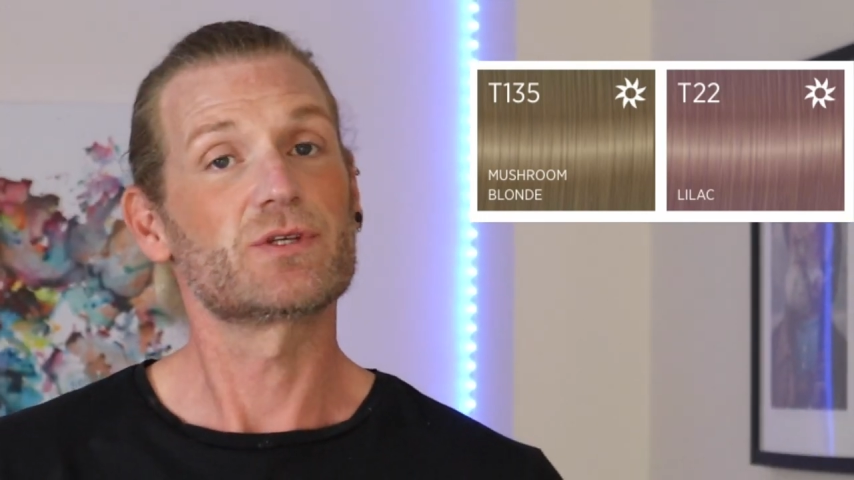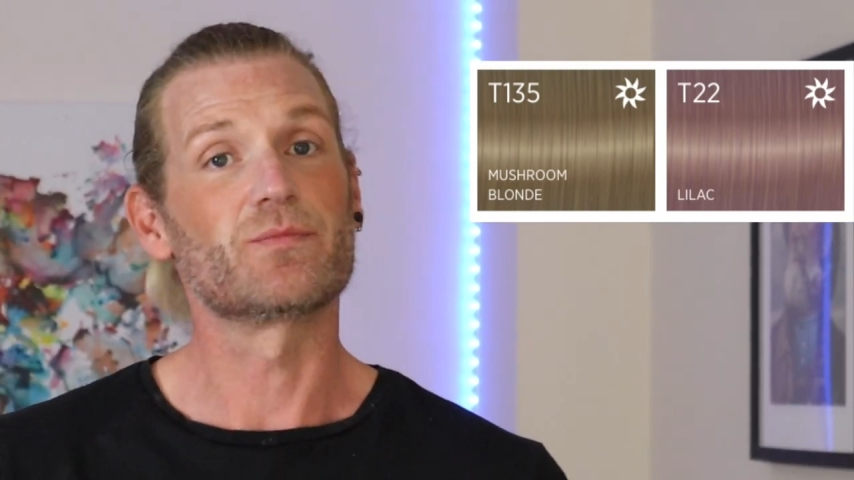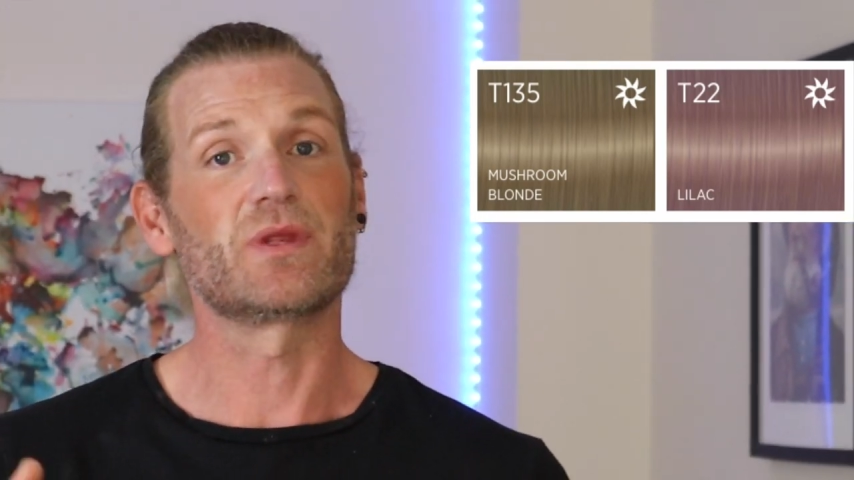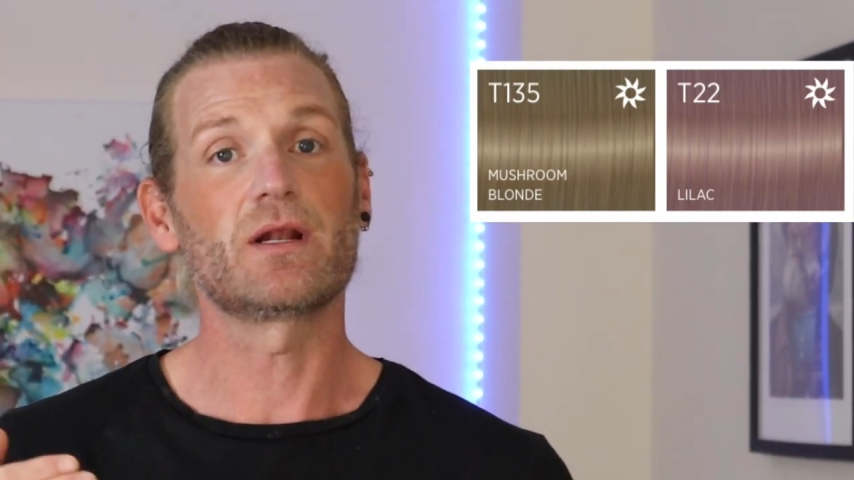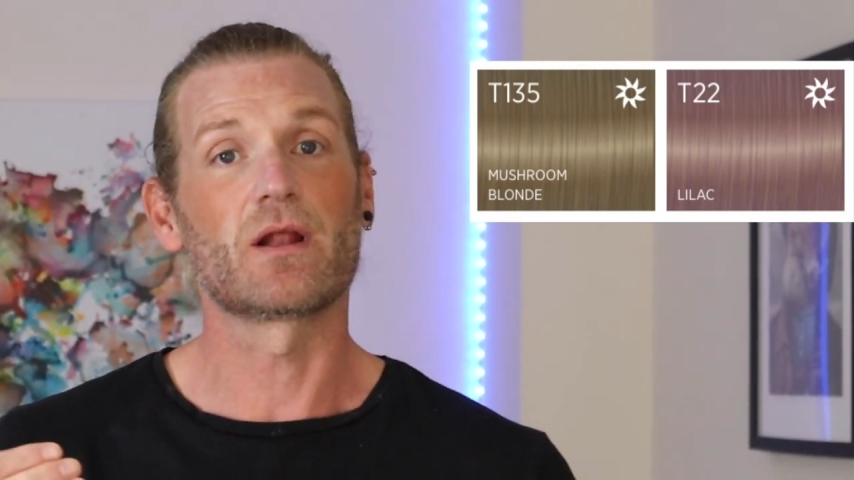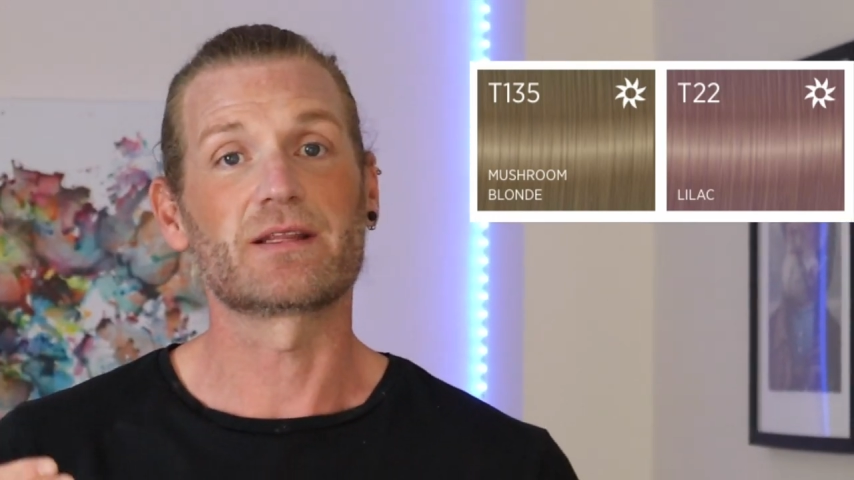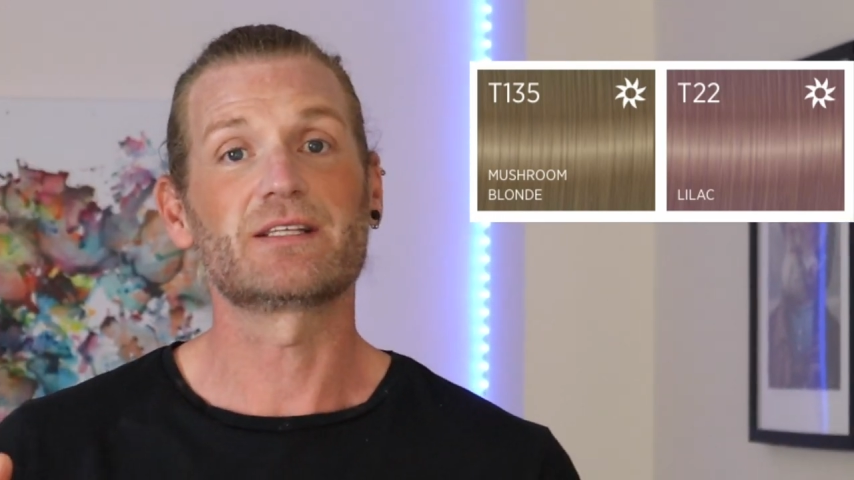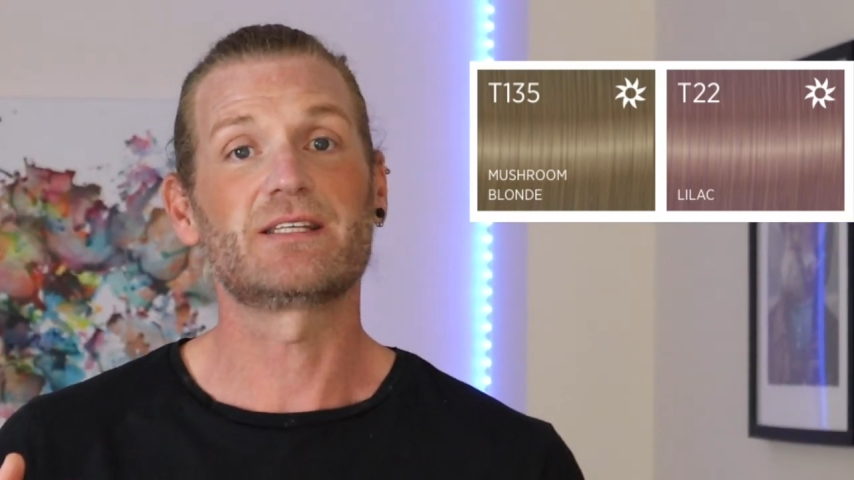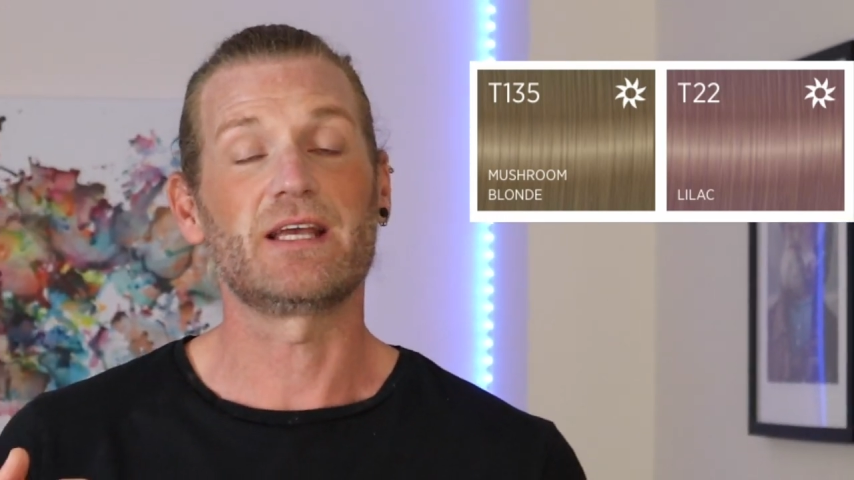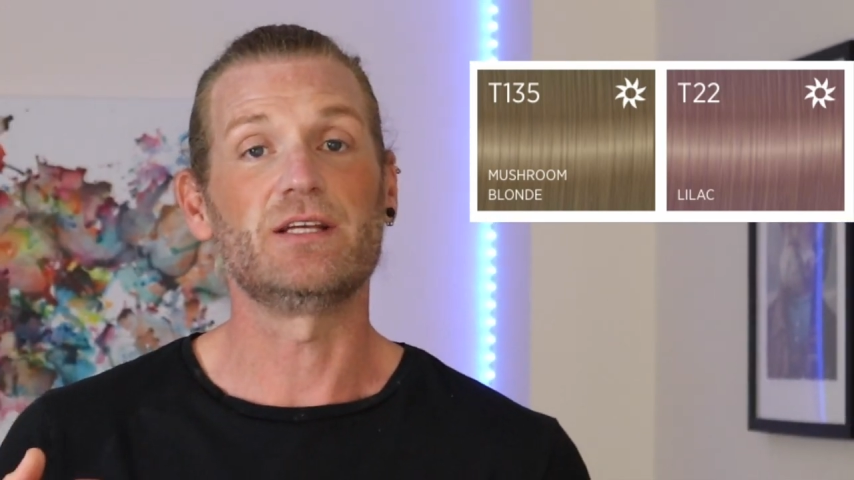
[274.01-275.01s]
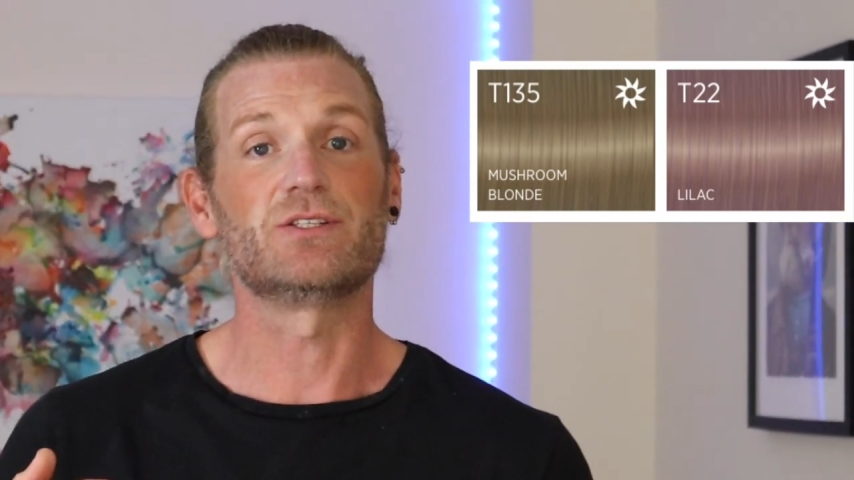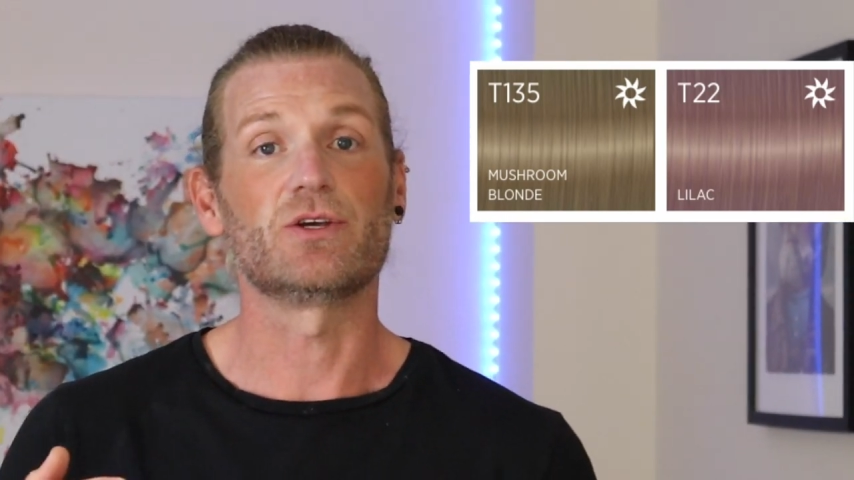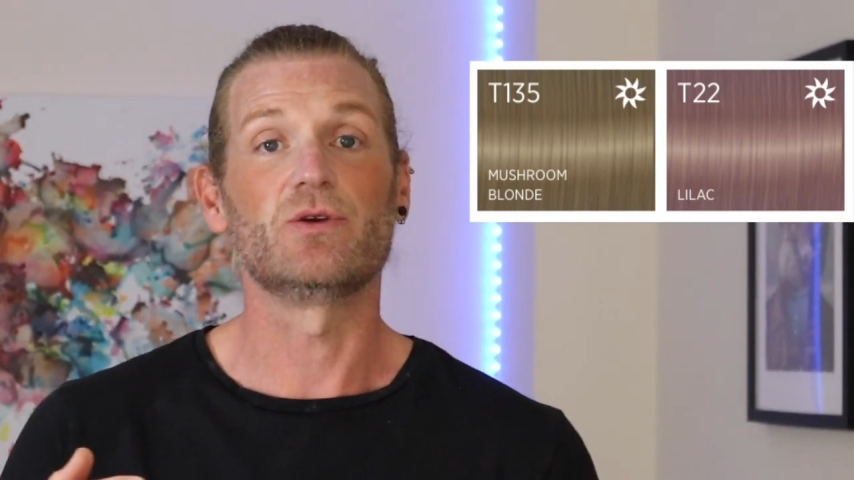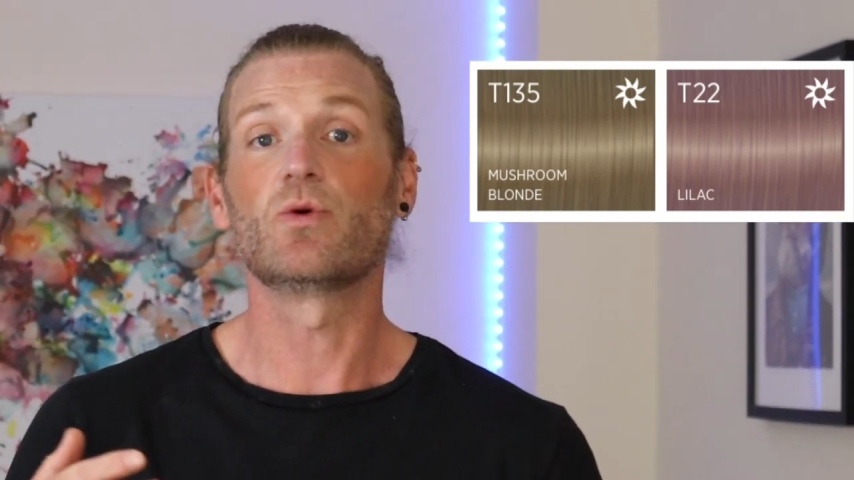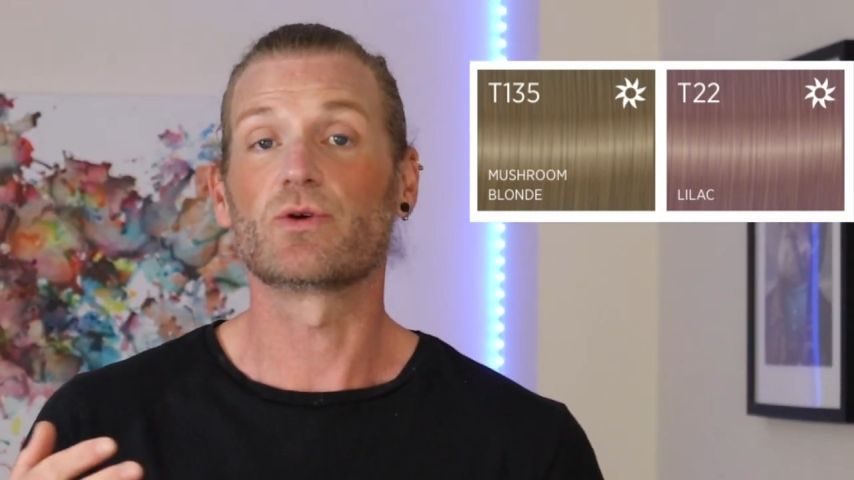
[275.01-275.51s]
something like the
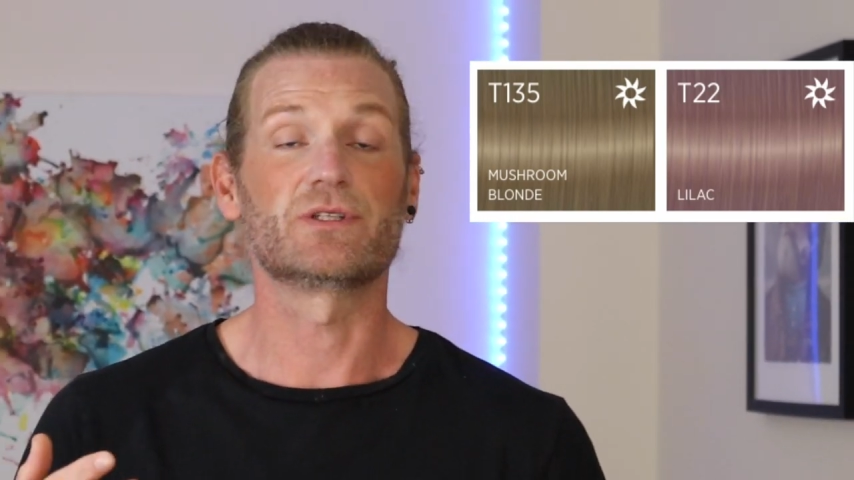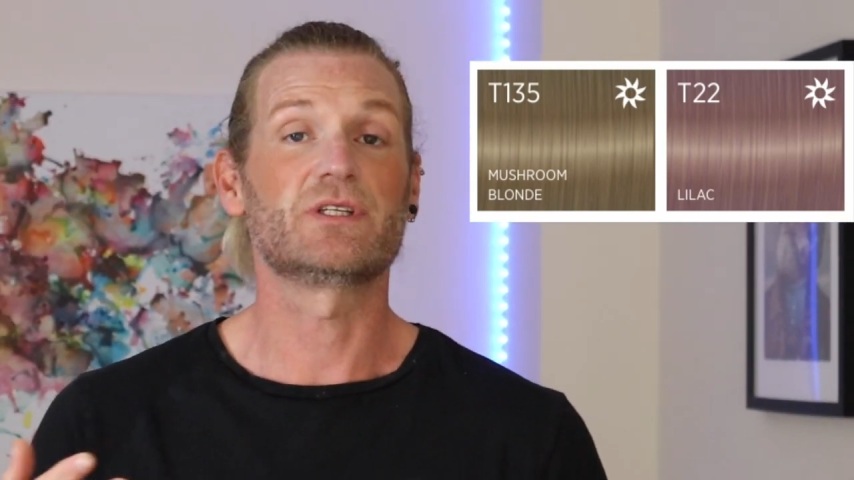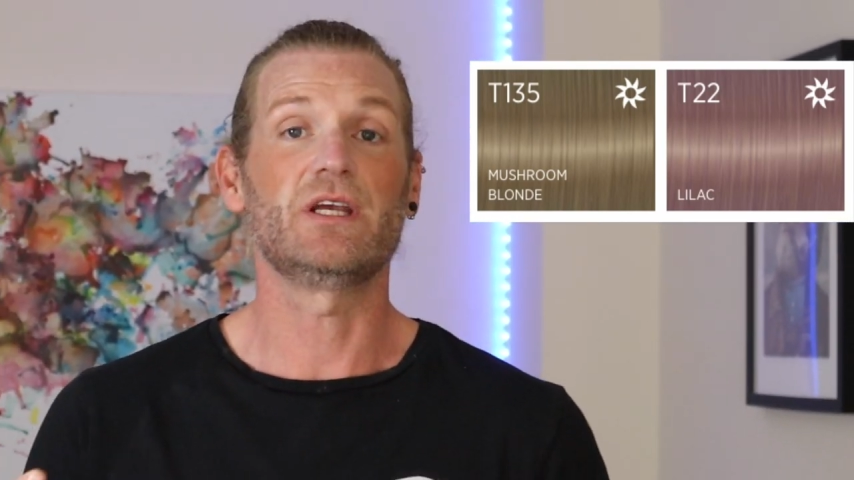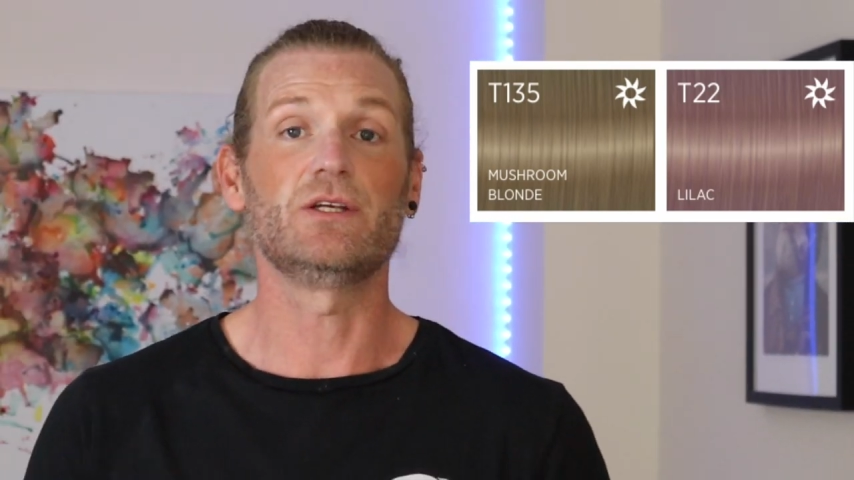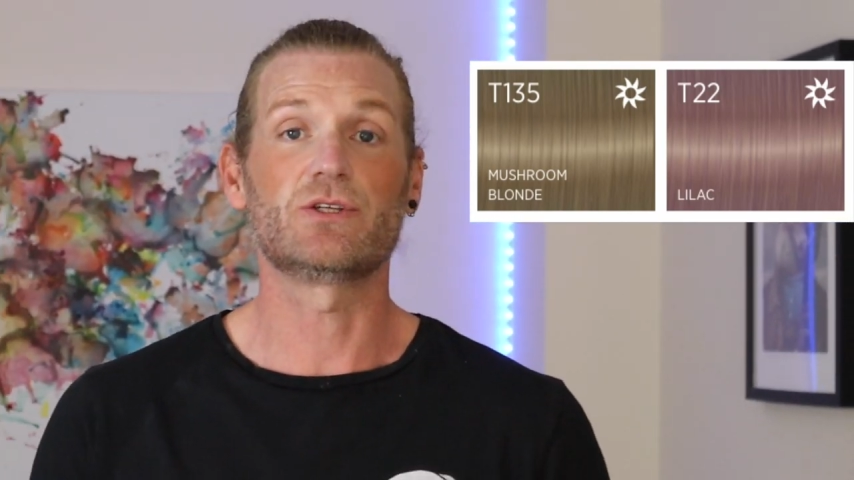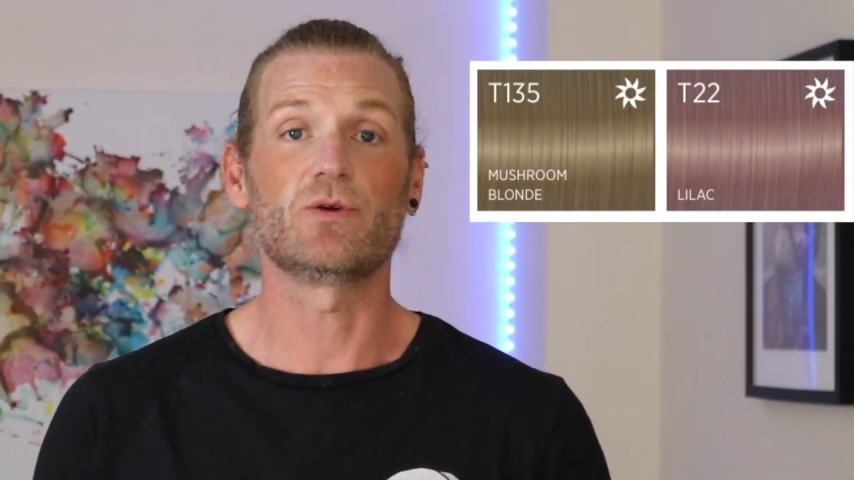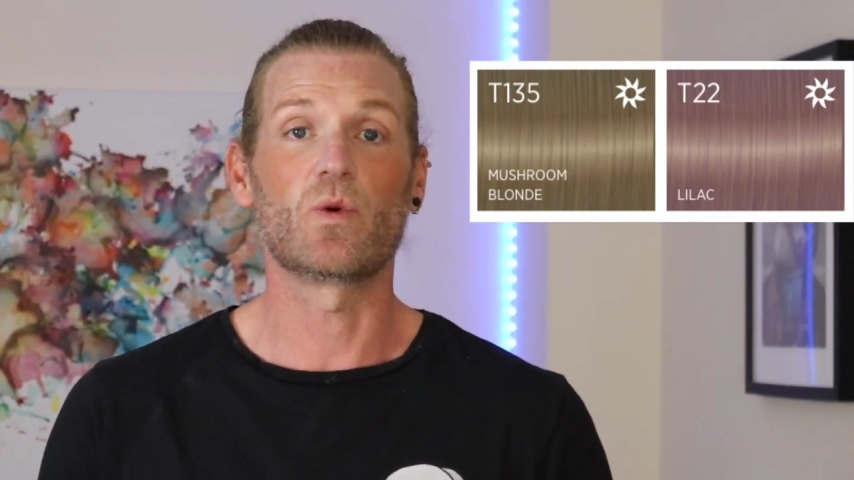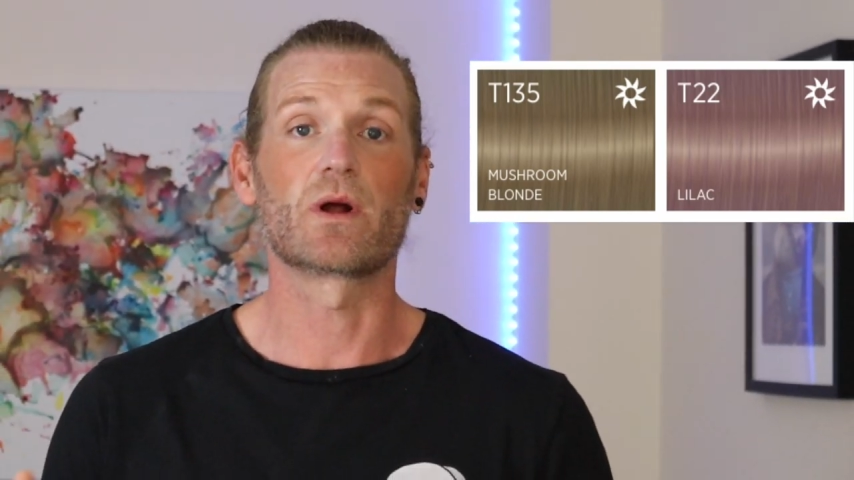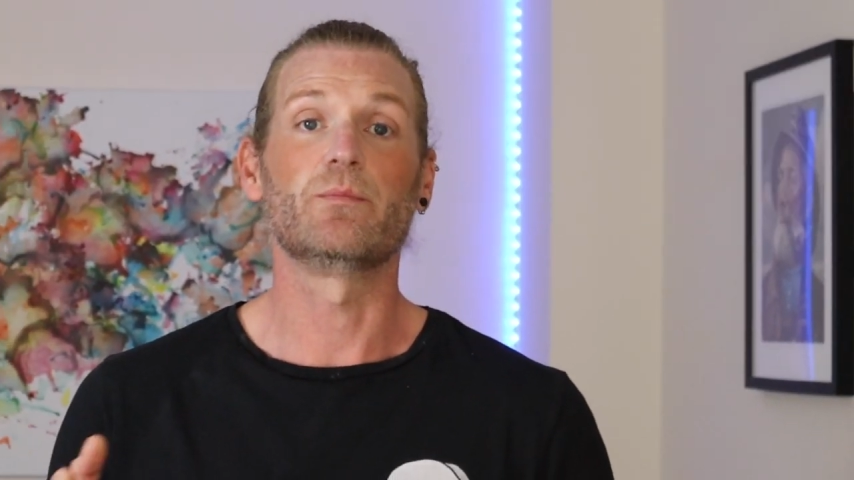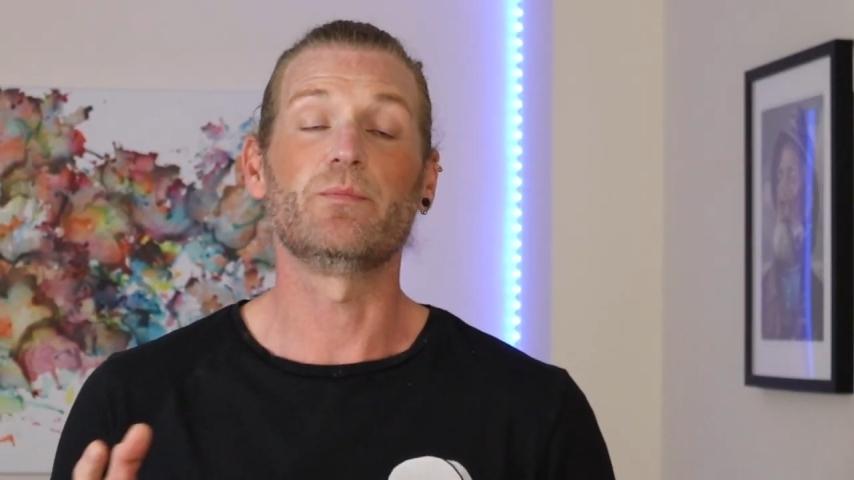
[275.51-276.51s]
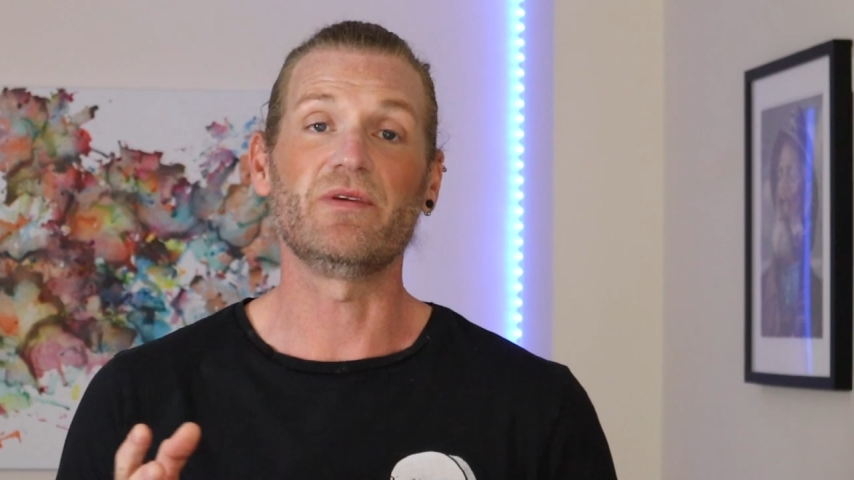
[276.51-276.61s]
T2 or the T21